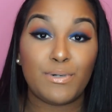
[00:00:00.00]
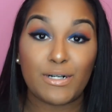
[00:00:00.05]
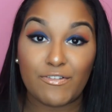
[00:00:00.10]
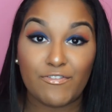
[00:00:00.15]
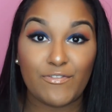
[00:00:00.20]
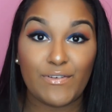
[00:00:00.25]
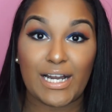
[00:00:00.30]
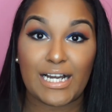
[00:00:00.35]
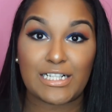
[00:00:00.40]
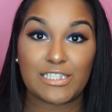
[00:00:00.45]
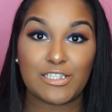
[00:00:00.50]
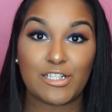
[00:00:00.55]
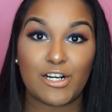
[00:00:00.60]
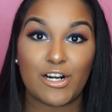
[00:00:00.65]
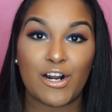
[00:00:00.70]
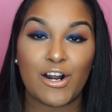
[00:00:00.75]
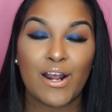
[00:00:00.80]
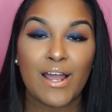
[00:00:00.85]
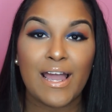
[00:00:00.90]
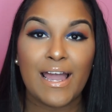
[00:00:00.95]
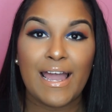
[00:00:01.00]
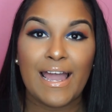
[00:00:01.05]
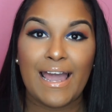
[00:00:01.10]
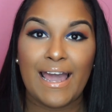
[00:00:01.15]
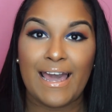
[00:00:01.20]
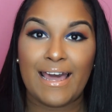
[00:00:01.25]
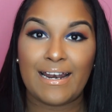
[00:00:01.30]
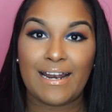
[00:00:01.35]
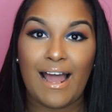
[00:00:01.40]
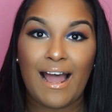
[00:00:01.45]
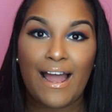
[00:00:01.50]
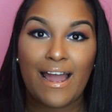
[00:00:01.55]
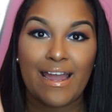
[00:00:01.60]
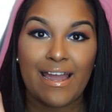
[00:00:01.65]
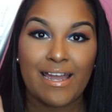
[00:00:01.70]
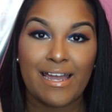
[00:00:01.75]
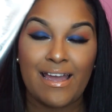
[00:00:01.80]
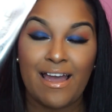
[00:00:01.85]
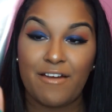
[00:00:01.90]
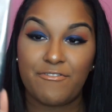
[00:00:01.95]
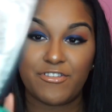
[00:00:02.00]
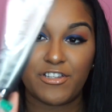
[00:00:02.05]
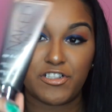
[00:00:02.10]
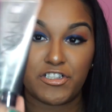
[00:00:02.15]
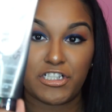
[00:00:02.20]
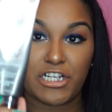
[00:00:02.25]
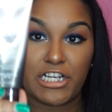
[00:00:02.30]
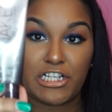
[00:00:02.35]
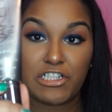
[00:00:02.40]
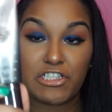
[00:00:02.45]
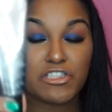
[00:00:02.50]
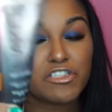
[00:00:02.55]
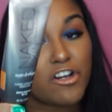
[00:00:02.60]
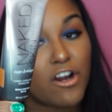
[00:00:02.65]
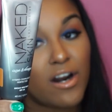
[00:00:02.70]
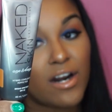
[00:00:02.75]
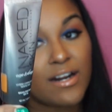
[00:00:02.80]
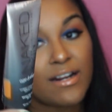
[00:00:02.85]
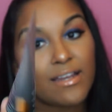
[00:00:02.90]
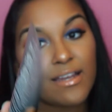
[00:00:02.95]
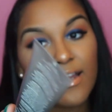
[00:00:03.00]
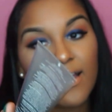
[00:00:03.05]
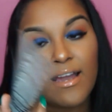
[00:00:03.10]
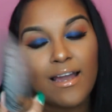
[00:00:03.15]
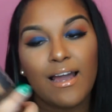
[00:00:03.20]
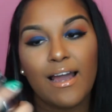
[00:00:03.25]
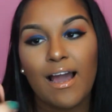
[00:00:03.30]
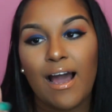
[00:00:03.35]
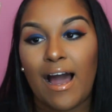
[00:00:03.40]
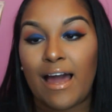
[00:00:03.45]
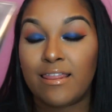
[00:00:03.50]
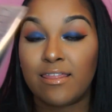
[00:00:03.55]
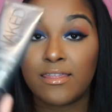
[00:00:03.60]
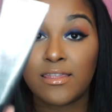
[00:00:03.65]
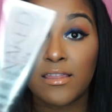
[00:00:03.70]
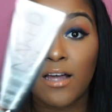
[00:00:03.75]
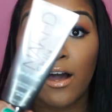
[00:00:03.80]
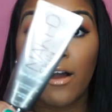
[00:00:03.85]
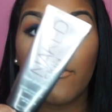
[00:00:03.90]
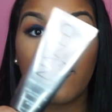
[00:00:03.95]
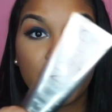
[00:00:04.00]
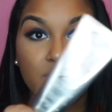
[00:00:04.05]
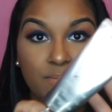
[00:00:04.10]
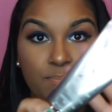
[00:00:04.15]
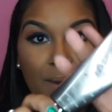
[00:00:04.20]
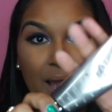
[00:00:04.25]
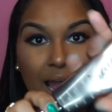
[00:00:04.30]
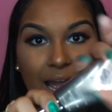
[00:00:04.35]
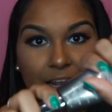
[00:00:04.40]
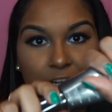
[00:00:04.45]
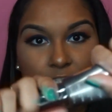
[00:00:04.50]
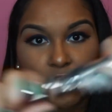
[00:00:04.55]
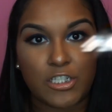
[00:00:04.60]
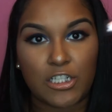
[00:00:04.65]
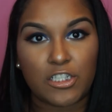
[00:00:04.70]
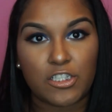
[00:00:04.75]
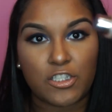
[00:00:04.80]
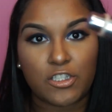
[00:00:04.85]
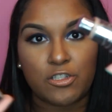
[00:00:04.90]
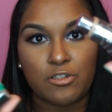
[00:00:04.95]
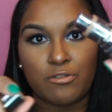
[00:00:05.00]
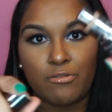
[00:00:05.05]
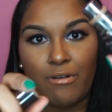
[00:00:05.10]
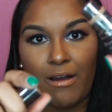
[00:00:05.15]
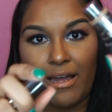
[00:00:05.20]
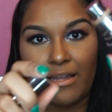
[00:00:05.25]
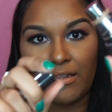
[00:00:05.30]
Perfector, and I have the shade Dark. I love this packaging too.